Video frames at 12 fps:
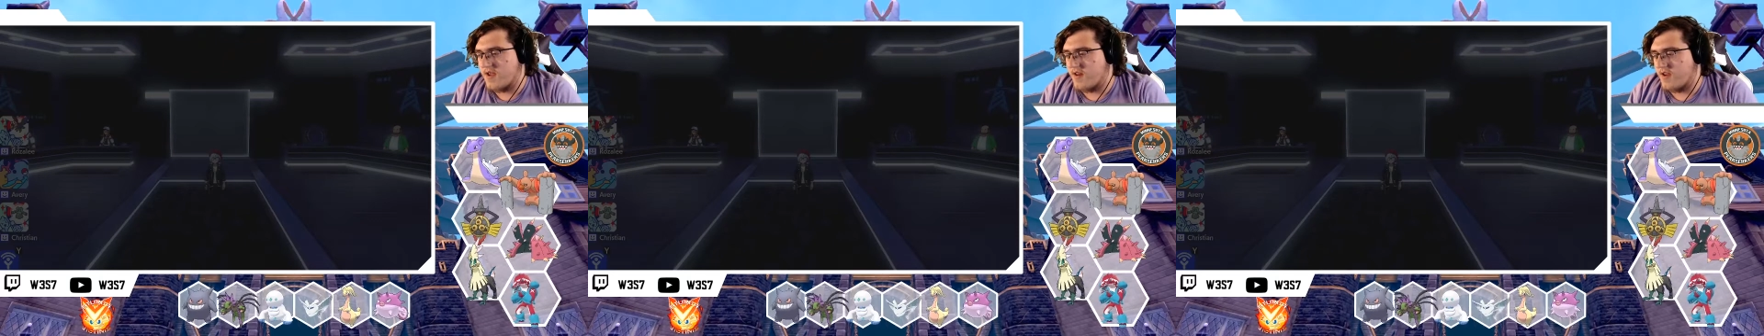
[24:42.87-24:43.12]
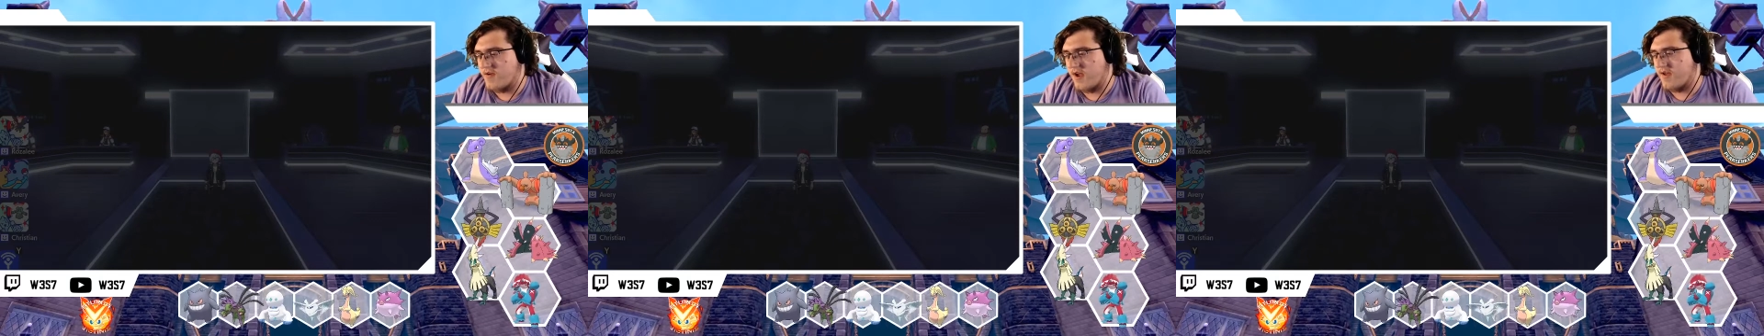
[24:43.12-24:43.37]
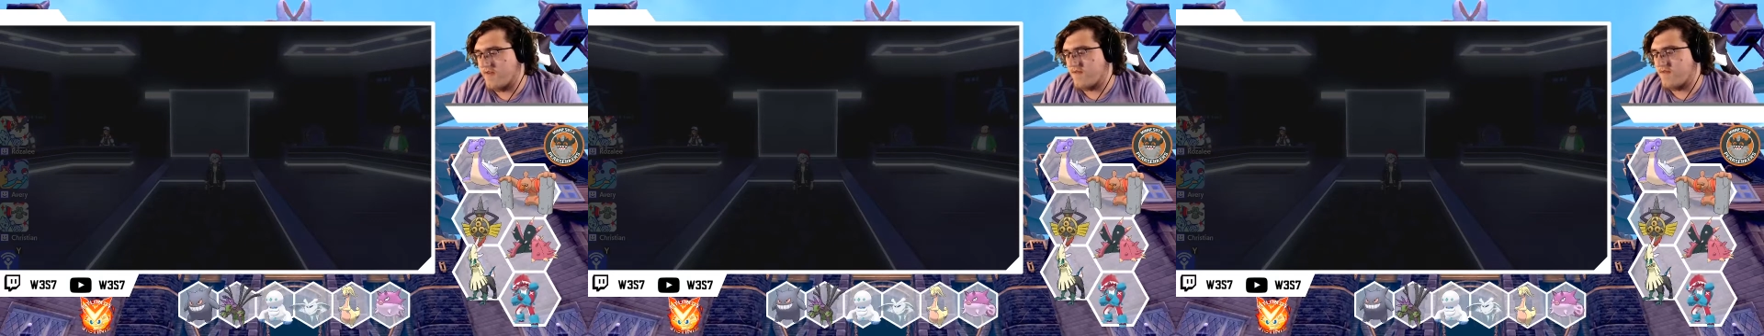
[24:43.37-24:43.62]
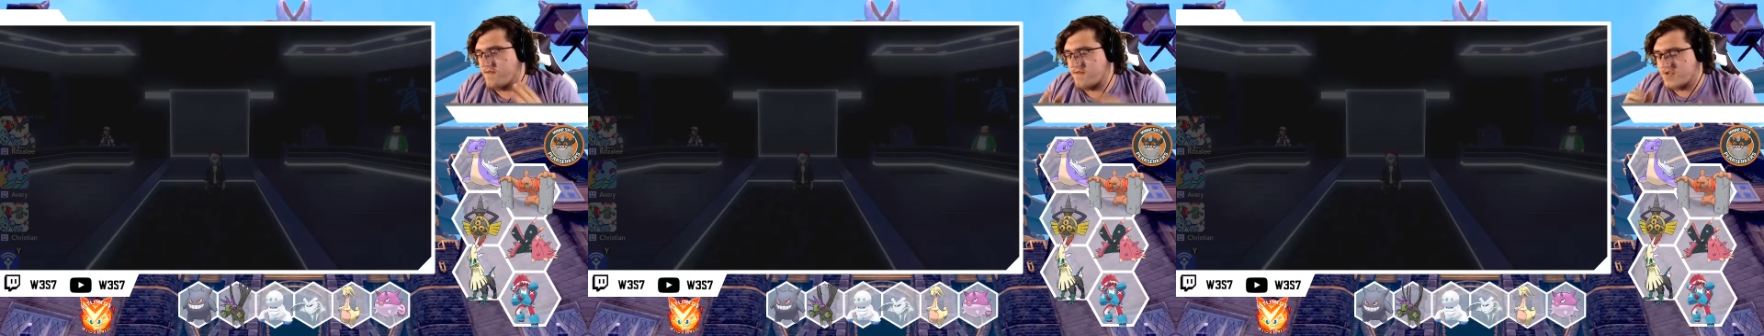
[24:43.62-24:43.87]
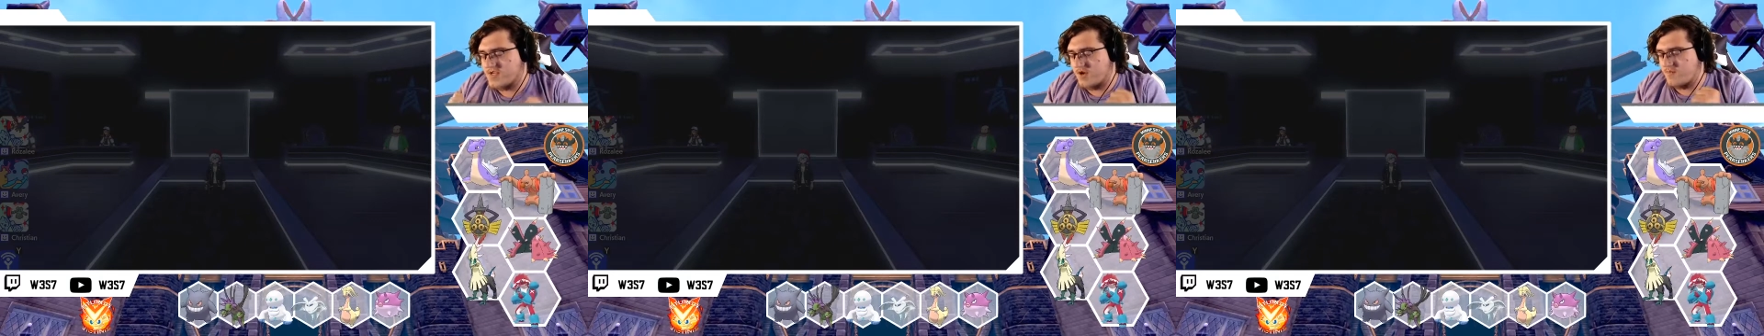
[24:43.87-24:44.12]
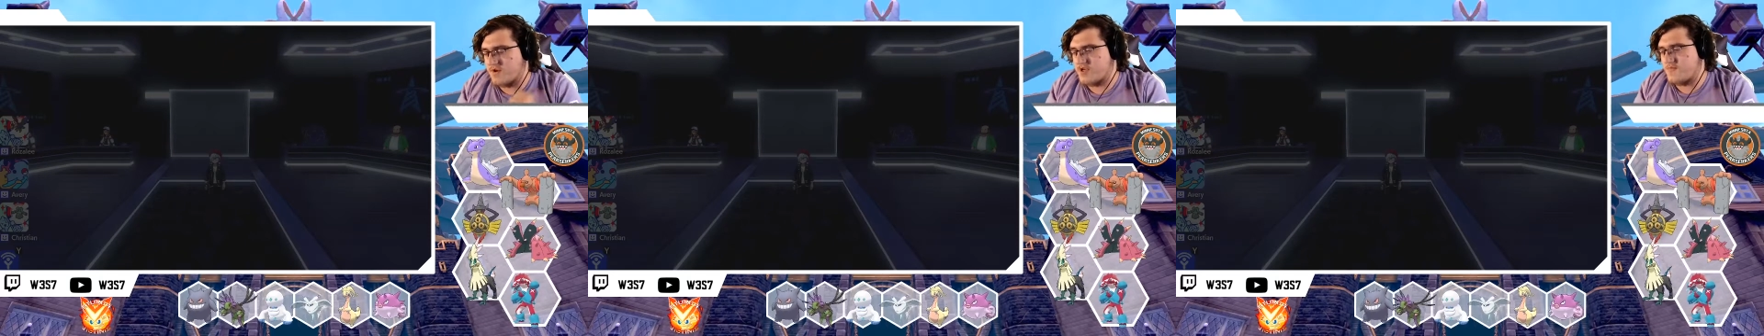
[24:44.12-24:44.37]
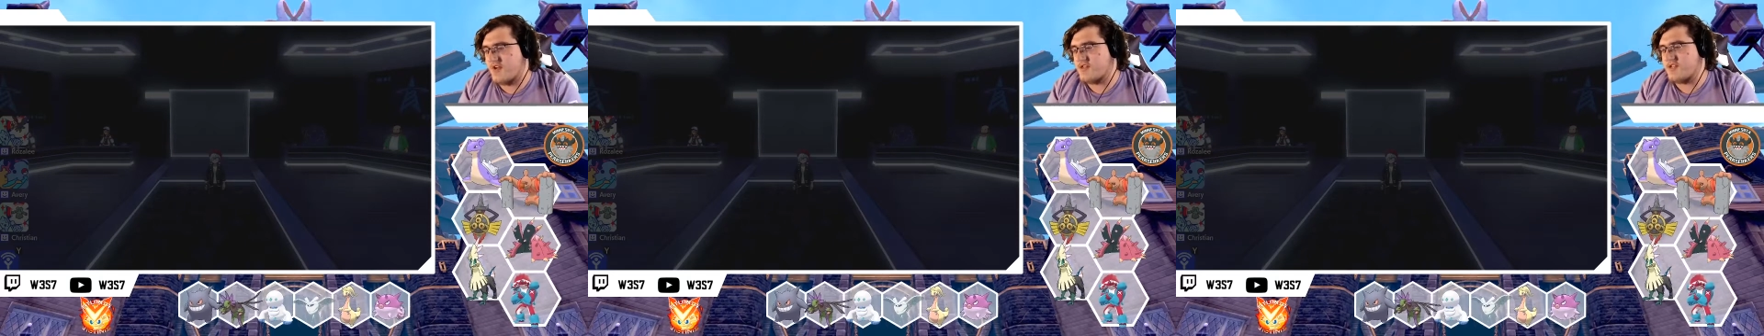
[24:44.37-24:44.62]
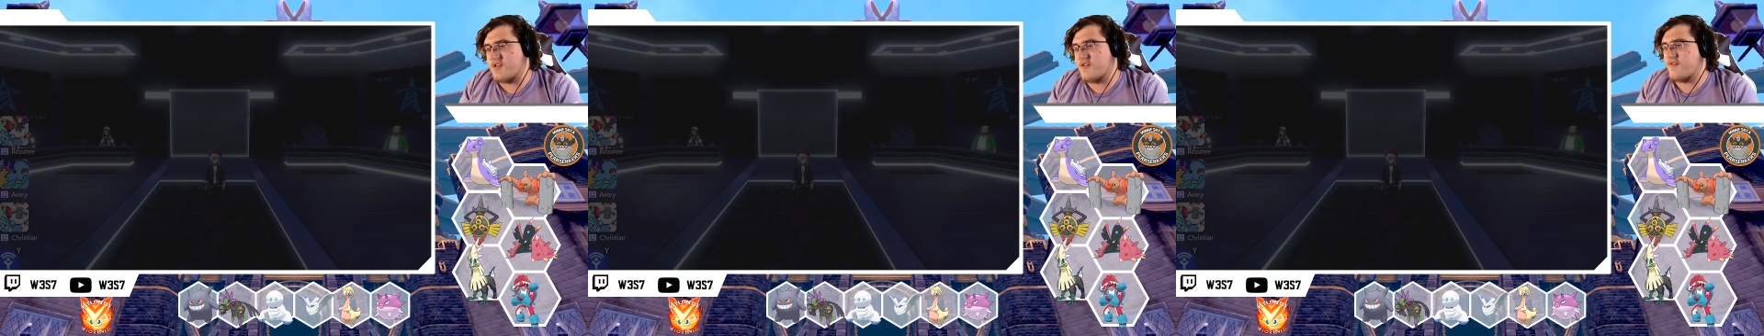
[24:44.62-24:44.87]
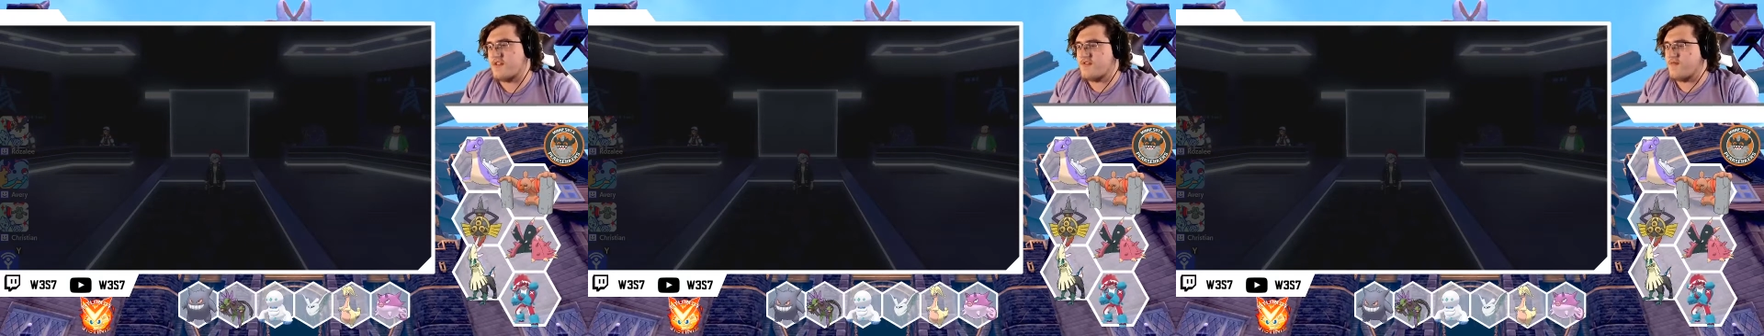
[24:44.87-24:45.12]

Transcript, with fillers: oh, you have definitely, super definitely. specially defensive